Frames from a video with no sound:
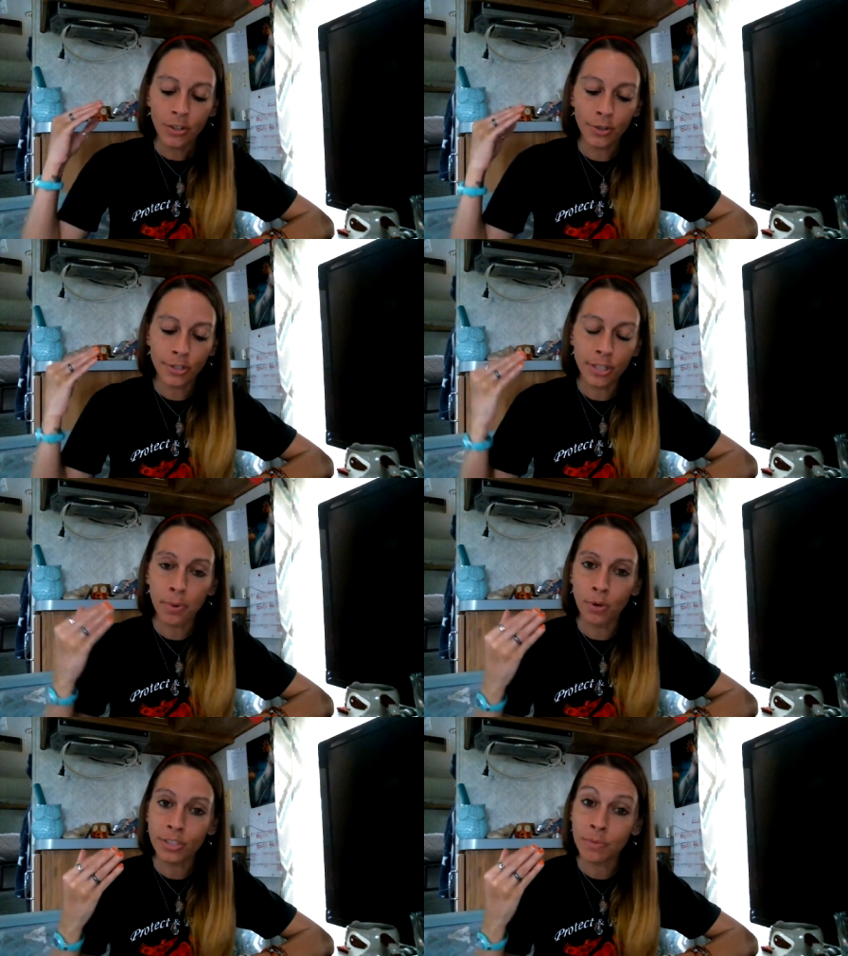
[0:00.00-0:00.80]
You're
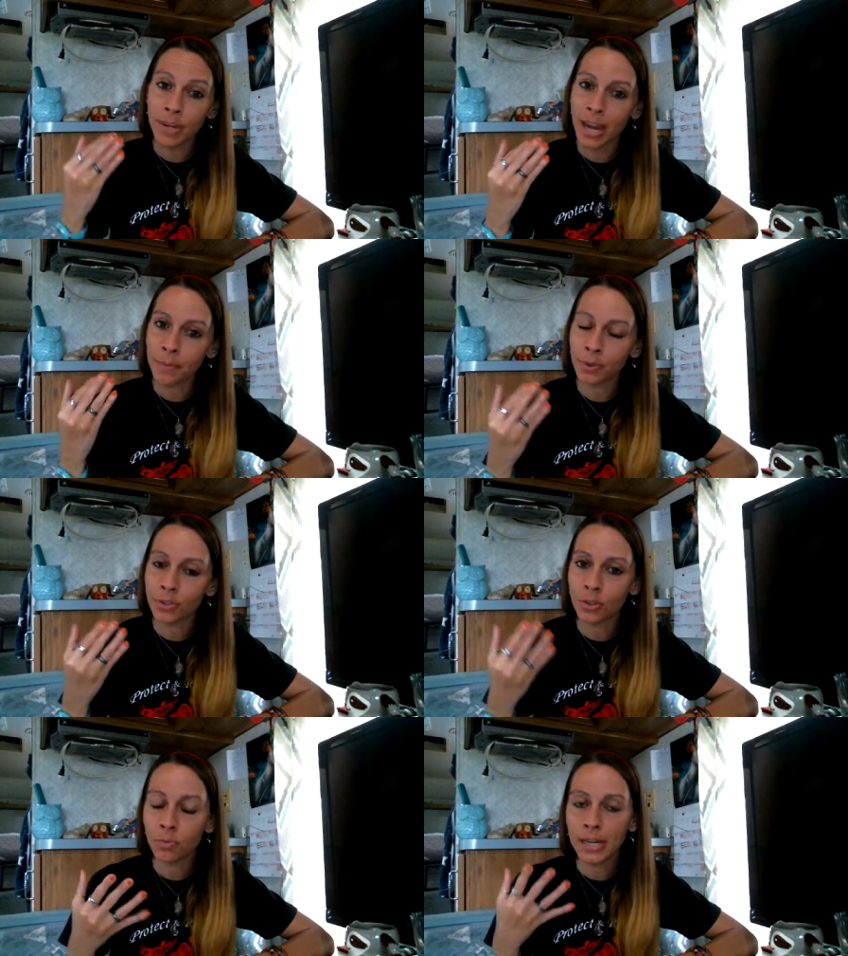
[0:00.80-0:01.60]
supposed to be able
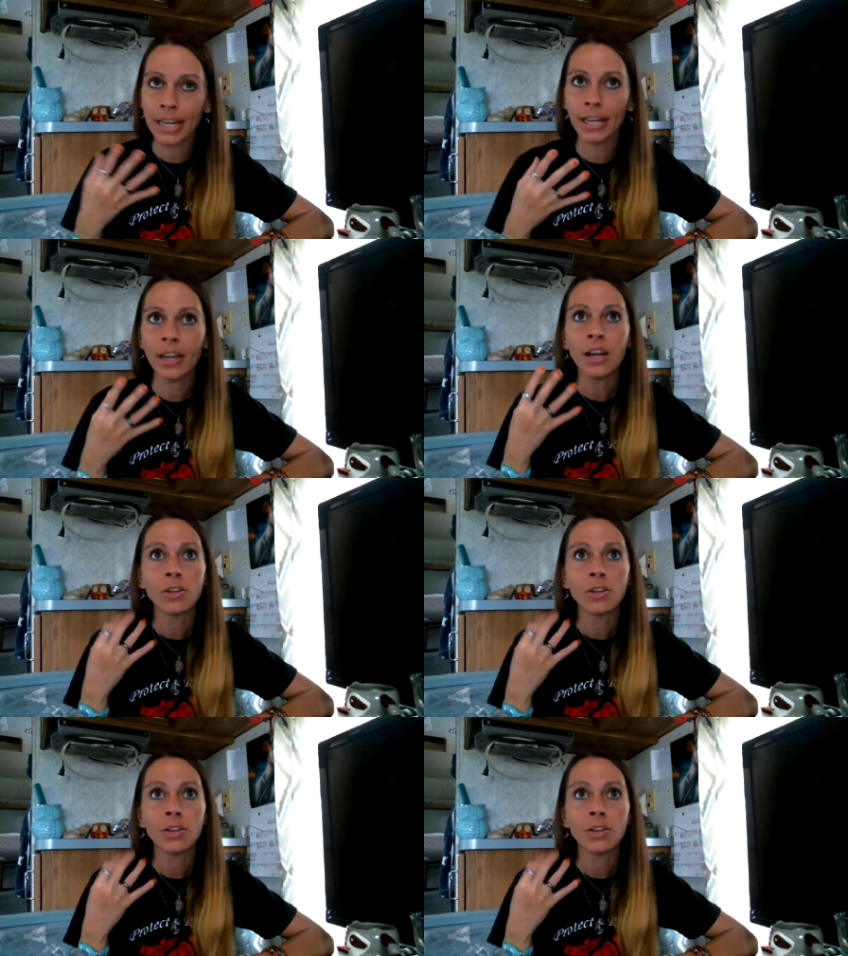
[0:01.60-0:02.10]
to be